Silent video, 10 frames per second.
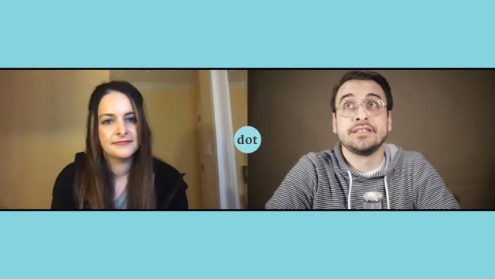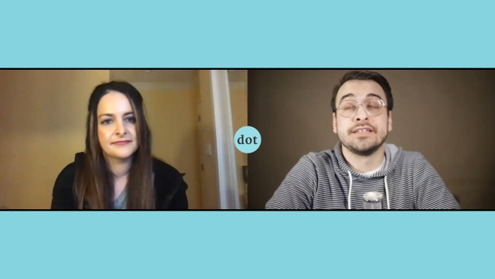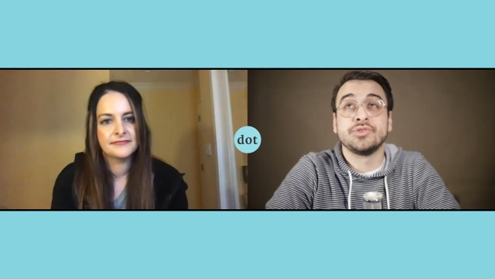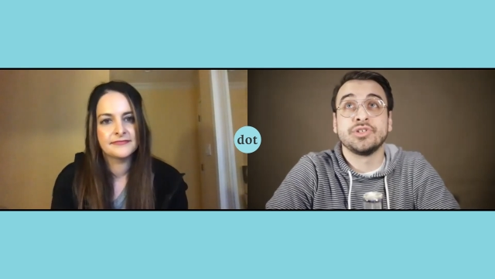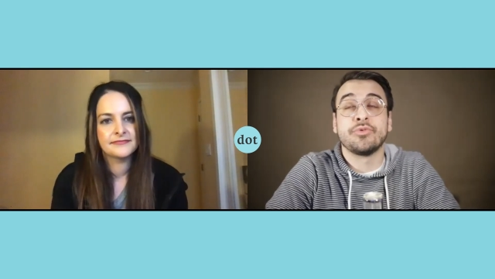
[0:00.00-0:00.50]

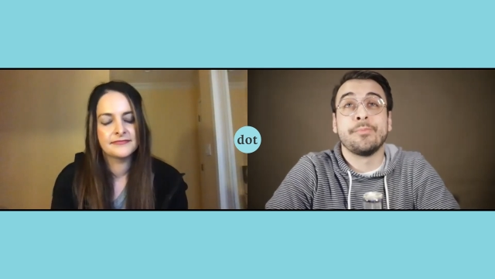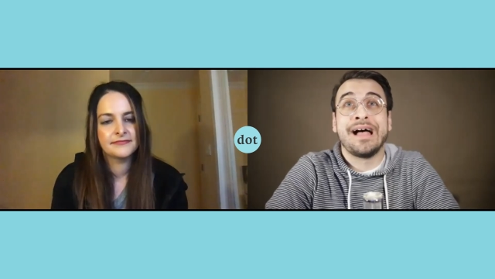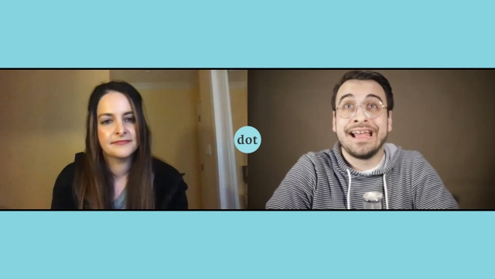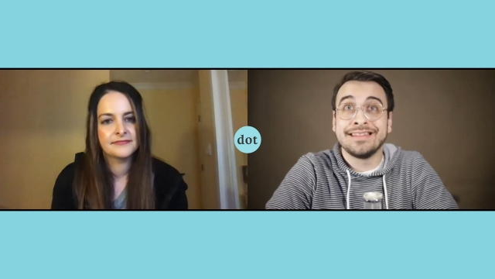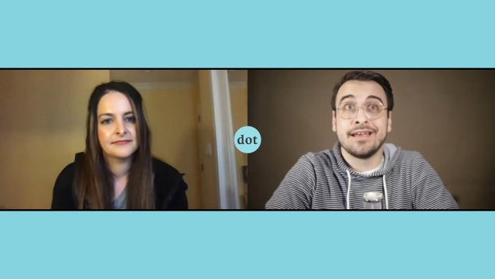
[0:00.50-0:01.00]
Speaker 1: to to
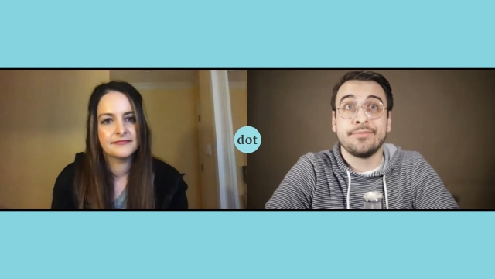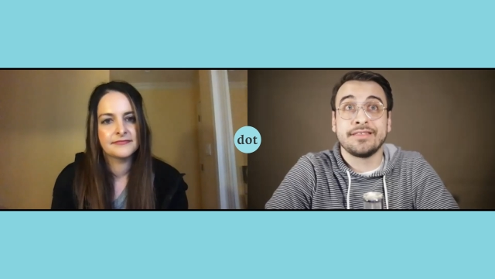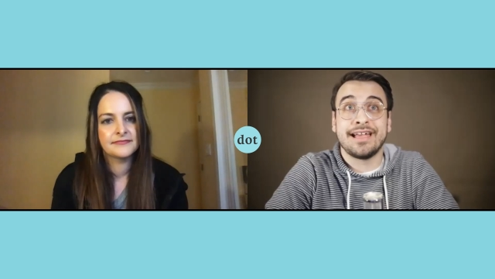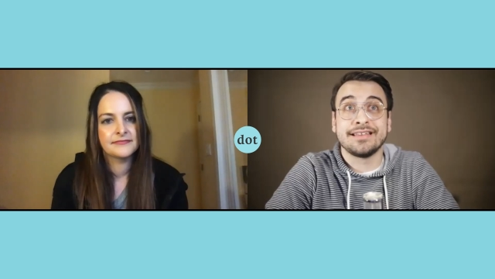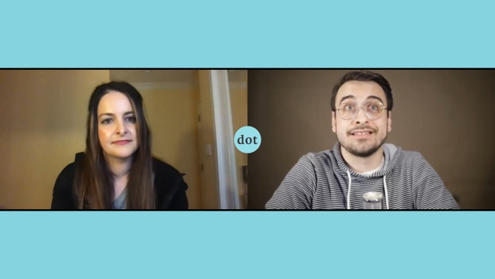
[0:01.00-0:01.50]
remind them
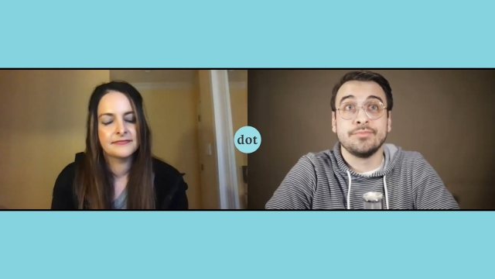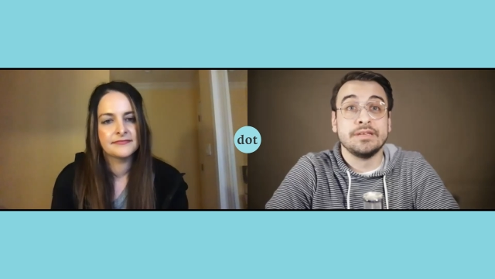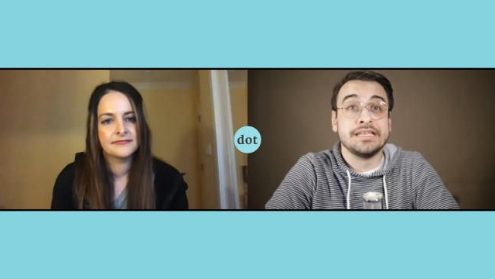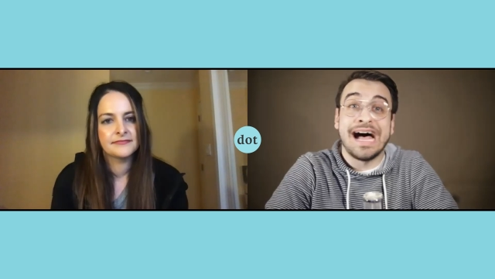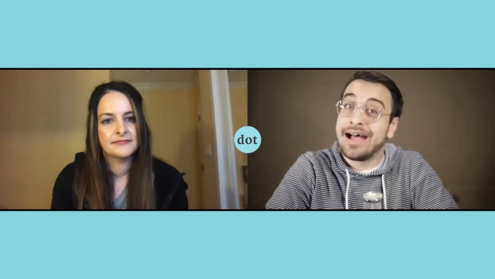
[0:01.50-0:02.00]
that that's
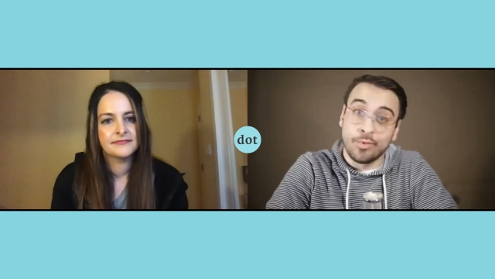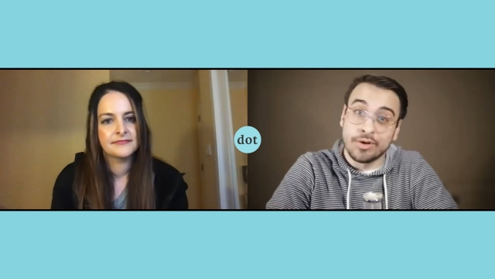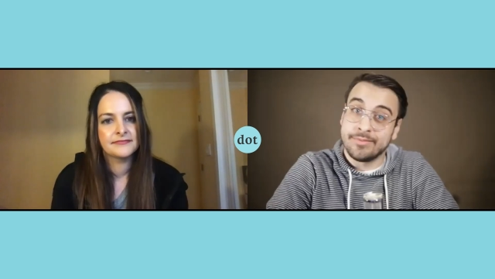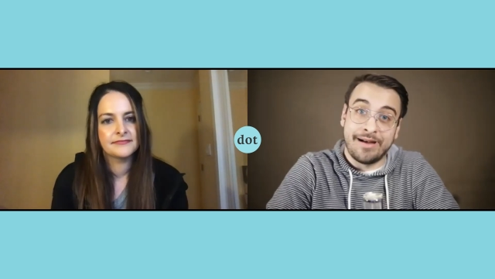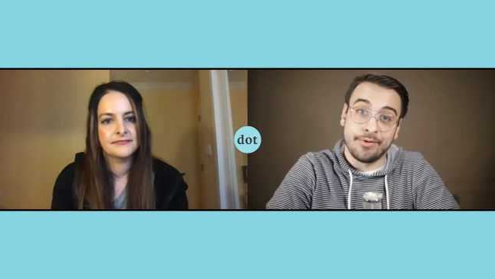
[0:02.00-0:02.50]
not
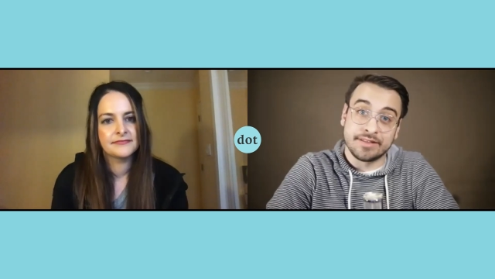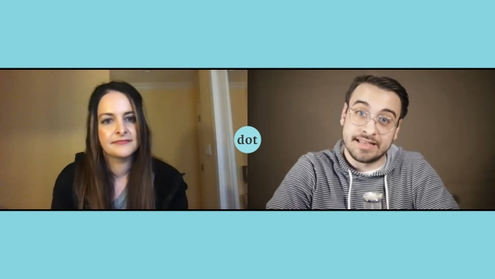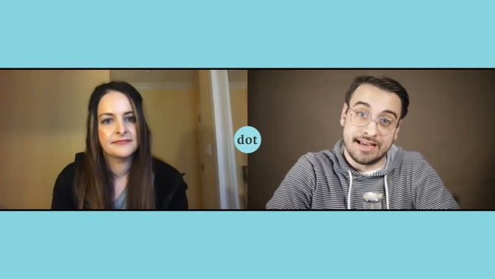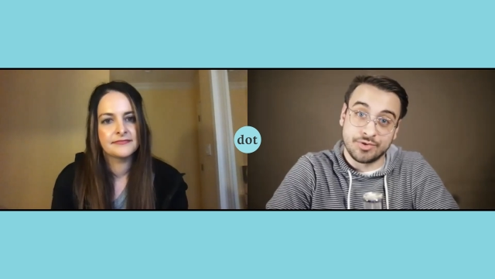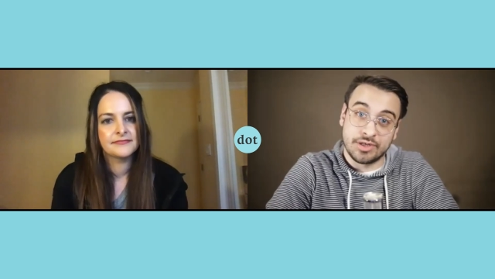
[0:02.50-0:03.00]
what the Bible
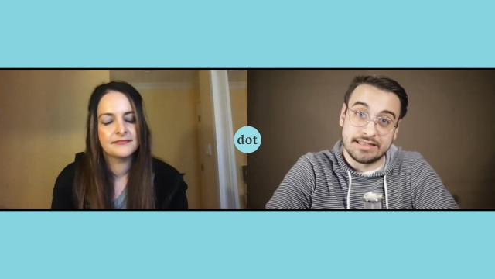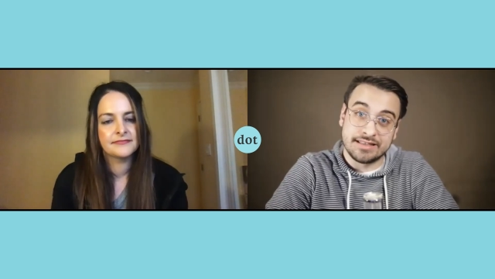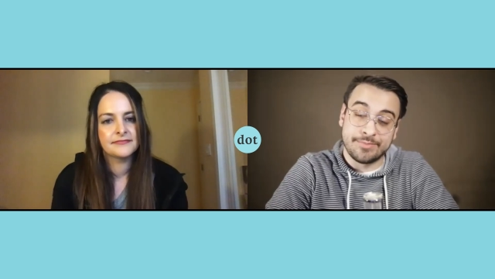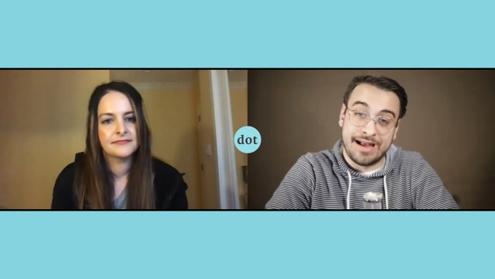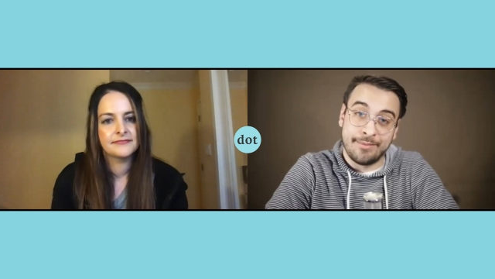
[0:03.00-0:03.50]
says, right?
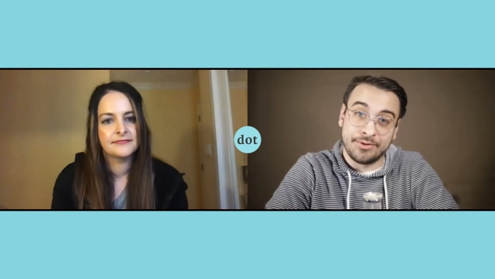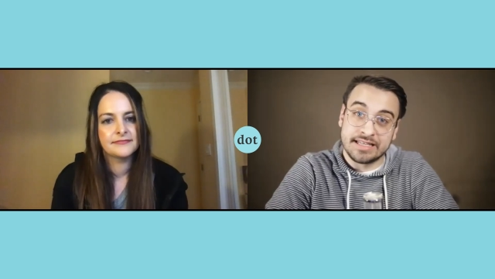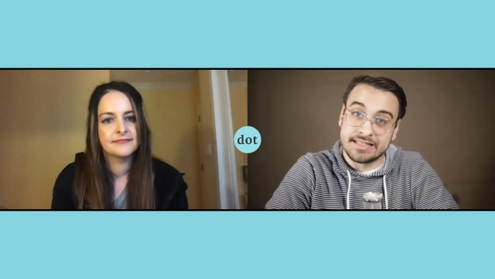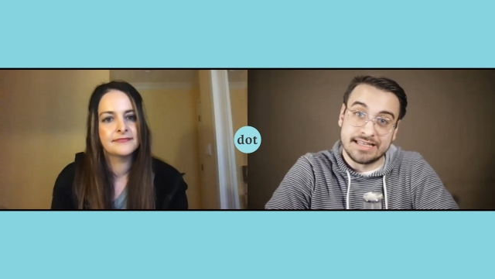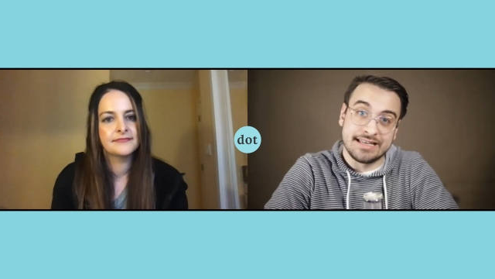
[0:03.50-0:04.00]
That the Bible
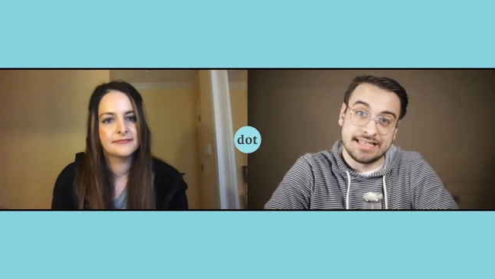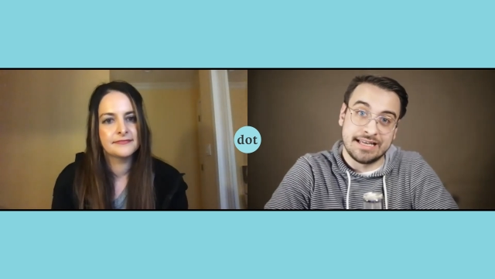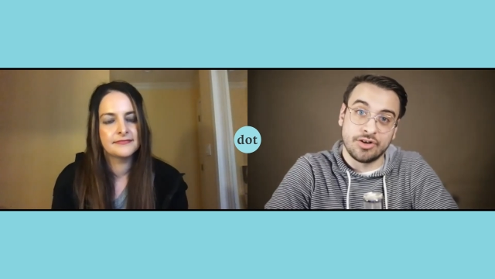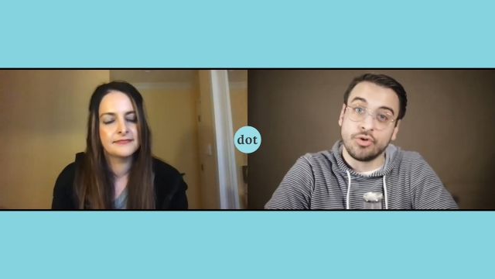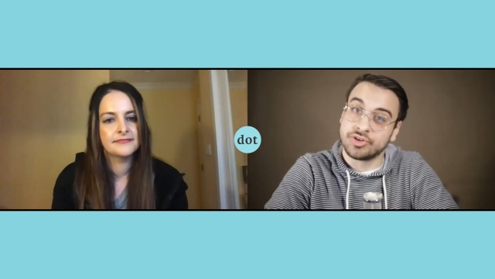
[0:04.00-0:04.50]
does not
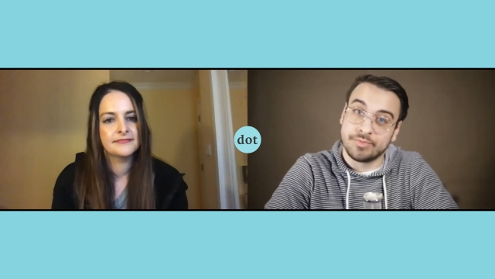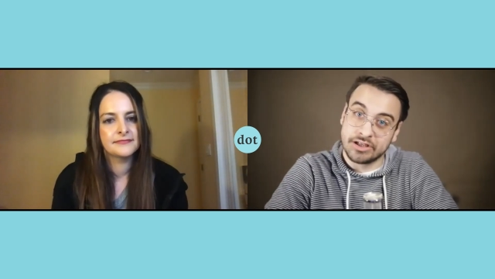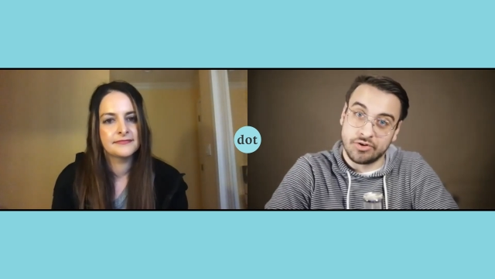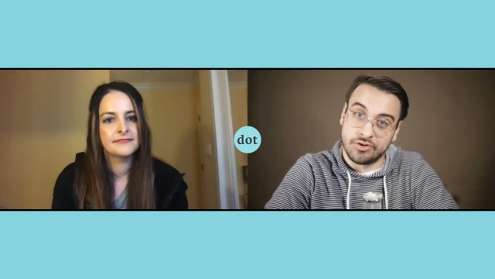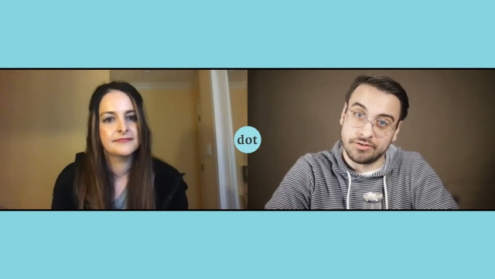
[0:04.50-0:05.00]
say the
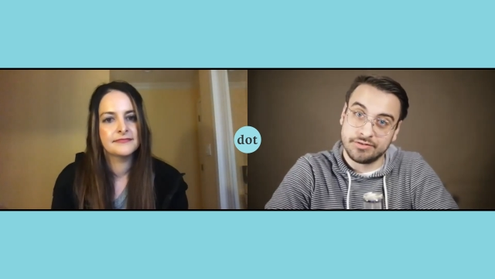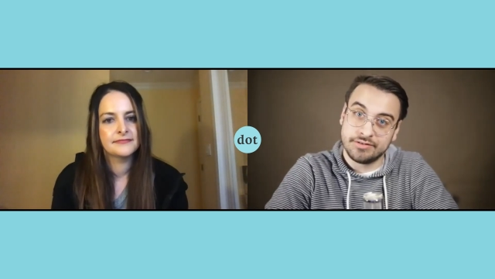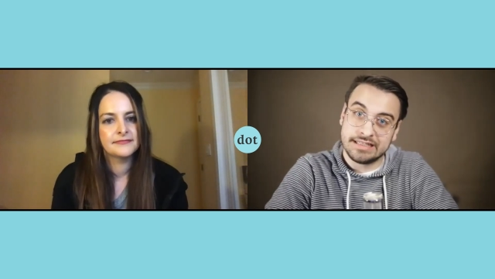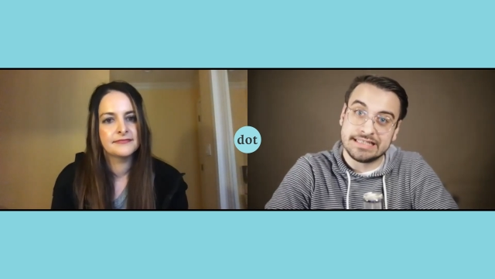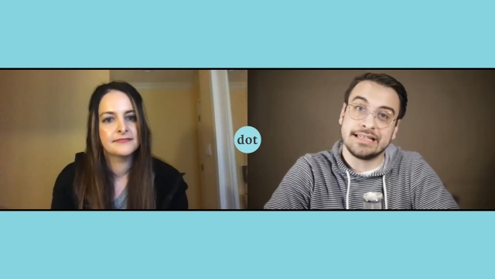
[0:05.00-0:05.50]
ultimate goal
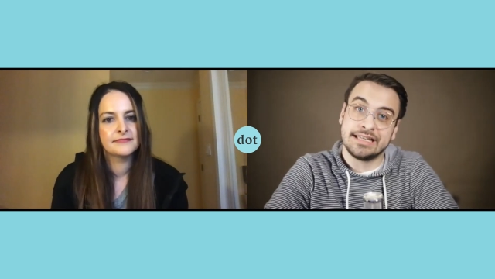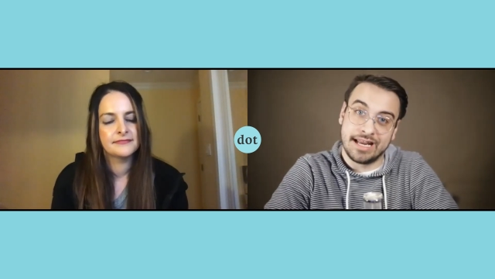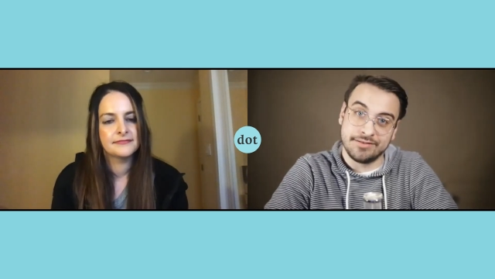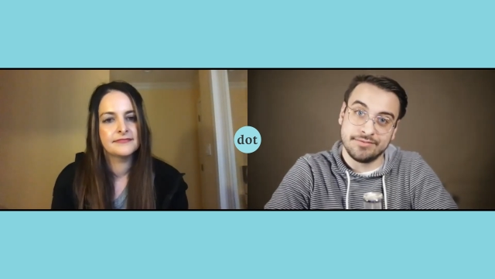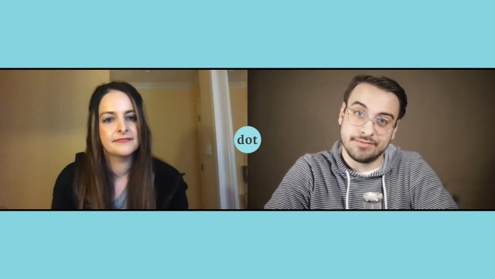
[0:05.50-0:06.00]
is to get